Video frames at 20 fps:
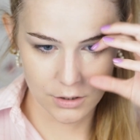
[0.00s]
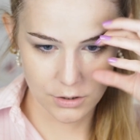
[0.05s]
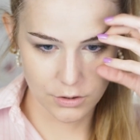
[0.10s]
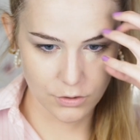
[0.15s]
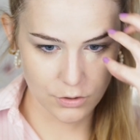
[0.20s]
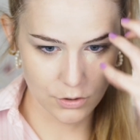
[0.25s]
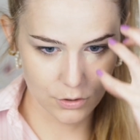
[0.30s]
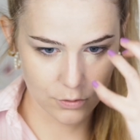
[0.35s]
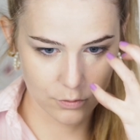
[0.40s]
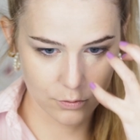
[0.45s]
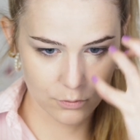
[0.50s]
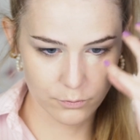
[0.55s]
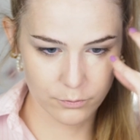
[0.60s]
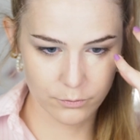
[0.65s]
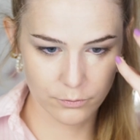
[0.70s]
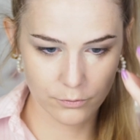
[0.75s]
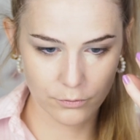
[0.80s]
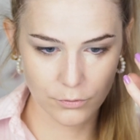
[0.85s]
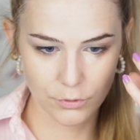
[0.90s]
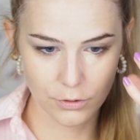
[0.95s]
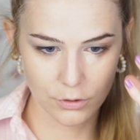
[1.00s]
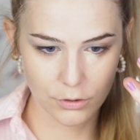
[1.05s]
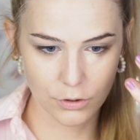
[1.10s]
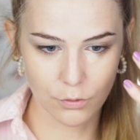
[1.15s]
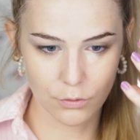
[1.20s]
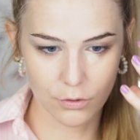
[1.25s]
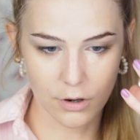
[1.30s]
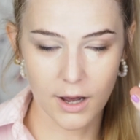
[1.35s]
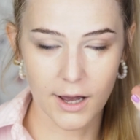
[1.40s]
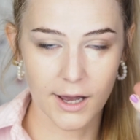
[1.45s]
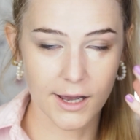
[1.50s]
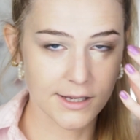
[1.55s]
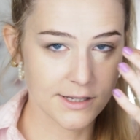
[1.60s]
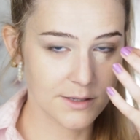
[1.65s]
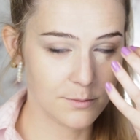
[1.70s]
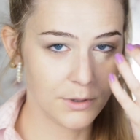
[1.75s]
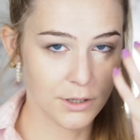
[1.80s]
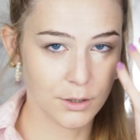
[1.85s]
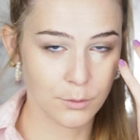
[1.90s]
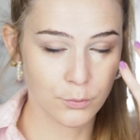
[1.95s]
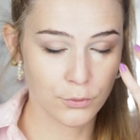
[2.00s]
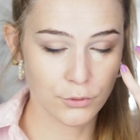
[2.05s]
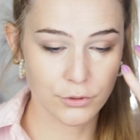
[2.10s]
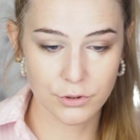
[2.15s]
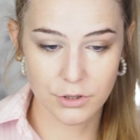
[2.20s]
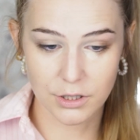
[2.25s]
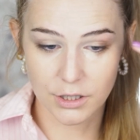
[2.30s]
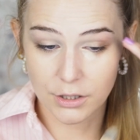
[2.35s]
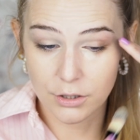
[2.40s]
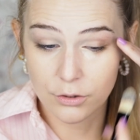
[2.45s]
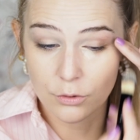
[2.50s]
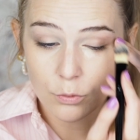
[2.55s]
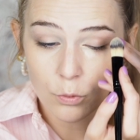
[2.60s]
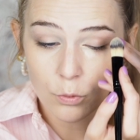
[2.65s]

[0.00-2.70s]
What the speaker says: you know, your eyes being pushed in